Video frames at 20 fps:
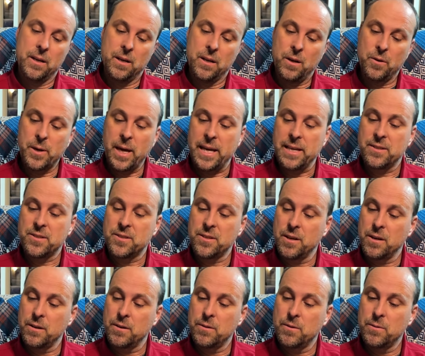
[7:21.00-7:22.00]
Okay,
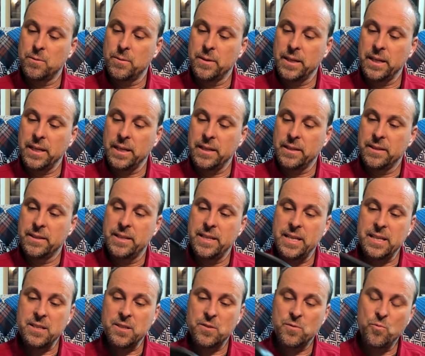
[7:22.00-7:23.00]
so
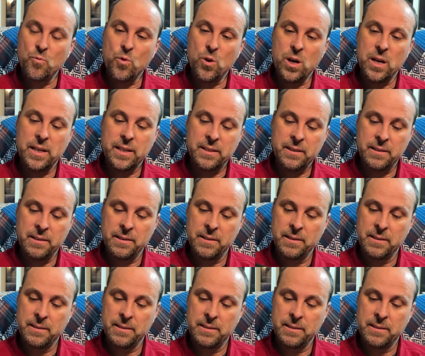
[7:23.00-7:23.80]
this one,